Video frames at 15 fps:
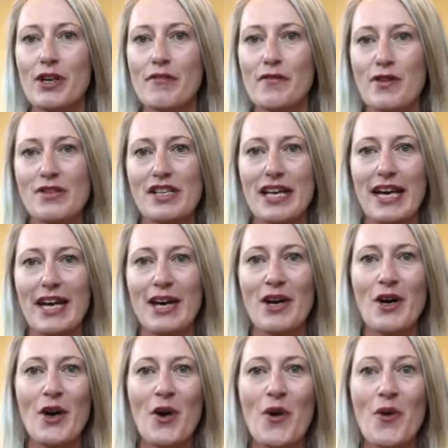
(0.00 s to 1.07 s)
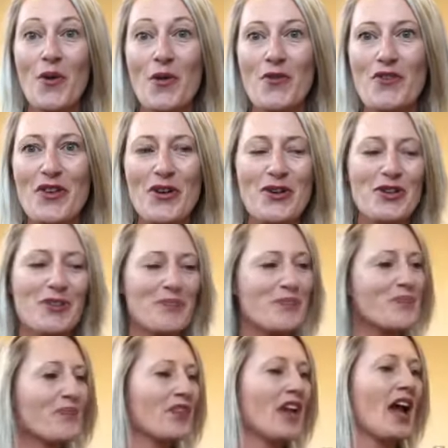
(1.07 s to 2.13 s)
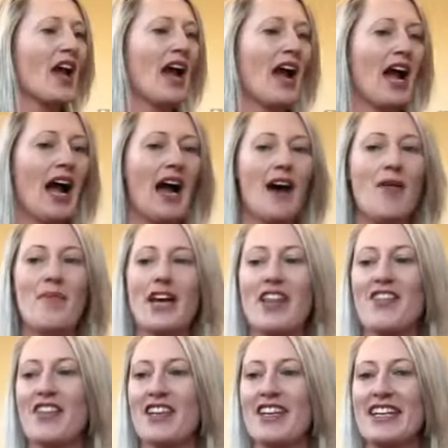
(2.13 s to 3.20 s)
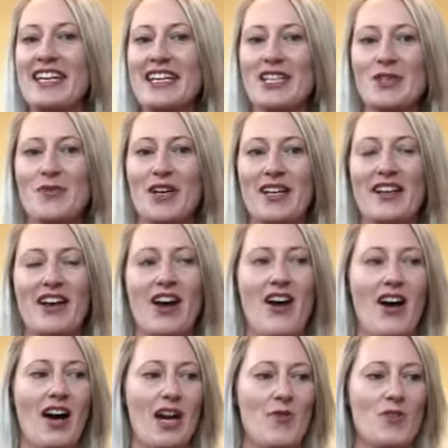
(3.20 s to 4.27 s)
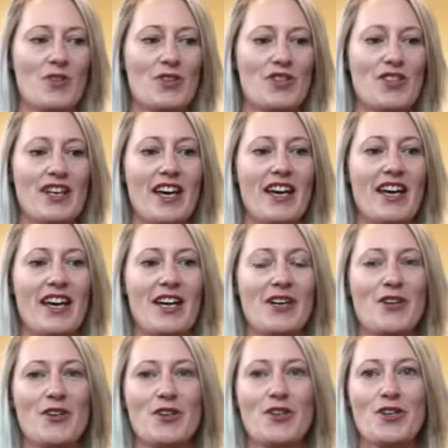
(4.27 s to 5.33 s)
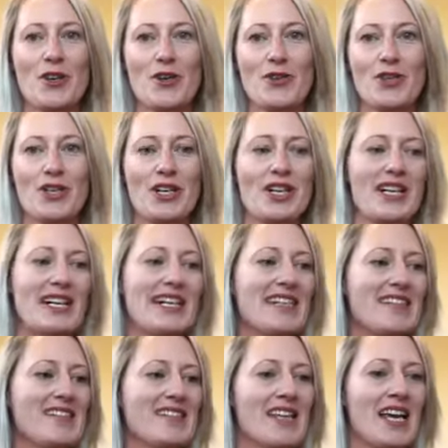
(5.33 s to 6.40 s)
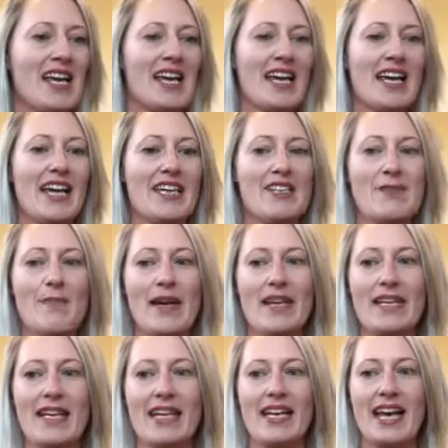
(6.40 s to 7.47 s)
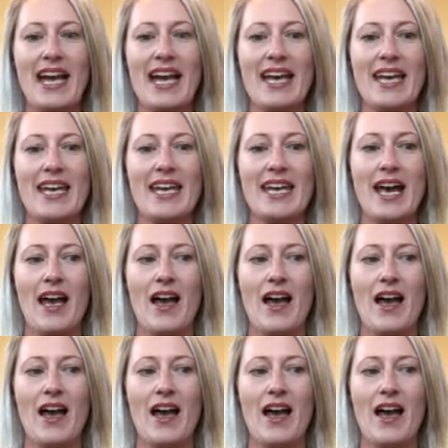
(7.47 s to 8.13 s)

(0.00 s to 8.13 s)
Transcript: fossick out all the food. The next one I want to show you guys is making a